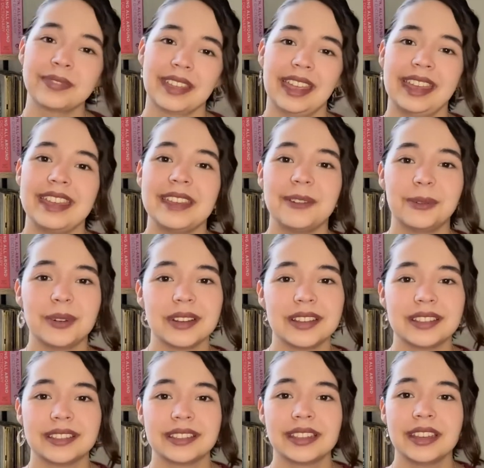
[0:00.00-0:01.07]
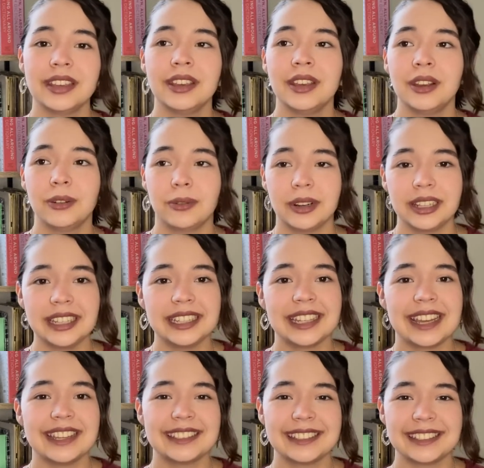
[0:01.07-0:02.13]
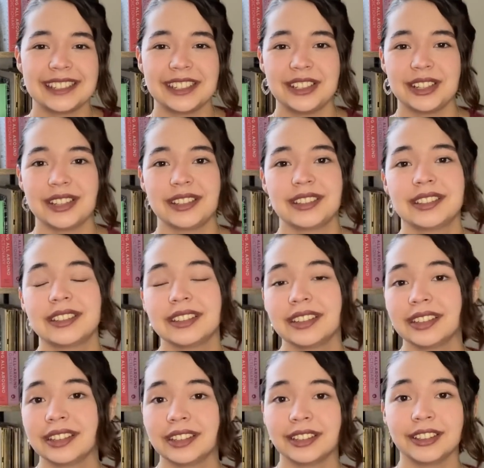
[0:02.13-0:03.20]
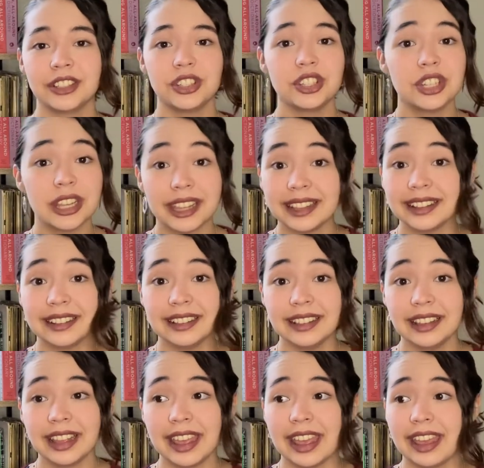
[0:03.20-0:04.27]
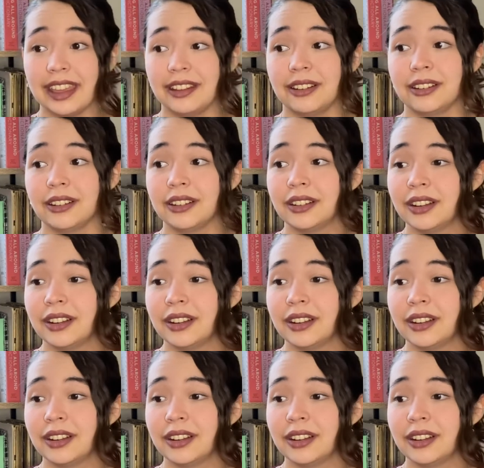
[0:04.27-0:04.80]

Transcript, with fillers: It was really nice to just chill and